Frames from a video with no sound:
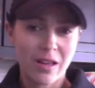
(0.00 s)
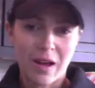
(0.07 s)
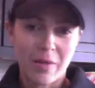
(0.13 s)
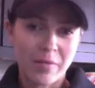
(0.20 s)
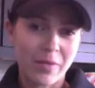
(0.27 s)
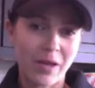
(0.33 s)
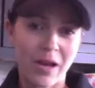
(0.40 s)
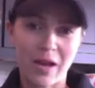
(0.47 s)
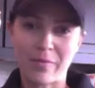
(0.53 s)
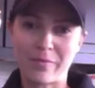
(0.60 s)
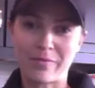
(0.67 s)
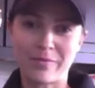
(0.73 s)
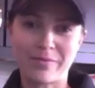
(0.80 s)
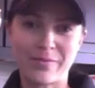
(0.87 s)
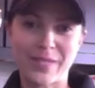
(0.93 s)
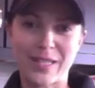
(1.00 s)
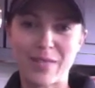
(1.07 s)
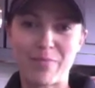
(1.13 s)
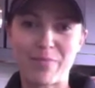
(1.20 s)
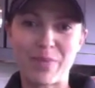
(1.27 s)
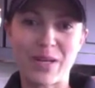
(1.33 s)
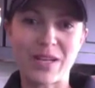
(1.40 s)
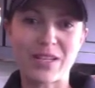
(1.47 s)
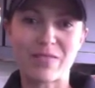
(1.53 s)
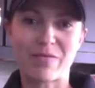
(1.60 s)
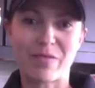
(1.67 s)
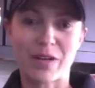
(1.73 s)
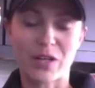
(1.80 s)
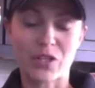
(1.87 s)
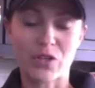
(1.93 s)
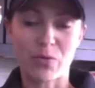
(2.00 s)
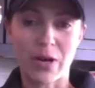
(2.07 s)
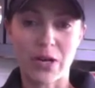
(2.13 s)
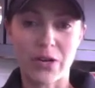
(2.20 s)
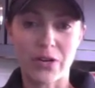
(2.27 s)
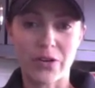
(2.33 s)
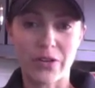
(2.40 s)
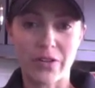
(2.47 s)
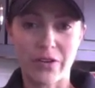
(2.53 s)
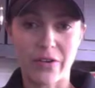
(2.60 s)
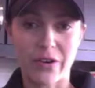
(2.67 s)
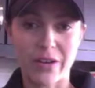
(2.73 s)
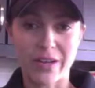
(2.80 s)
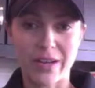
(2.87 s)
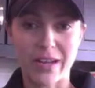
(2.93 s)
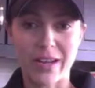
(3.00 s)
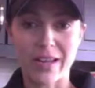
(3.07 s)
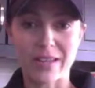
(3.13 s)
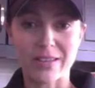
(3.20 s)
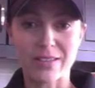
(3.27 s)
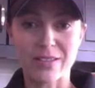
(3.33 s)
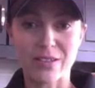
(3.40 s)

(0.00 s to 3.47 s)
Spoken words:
I'm like the biggest fluctuator there is.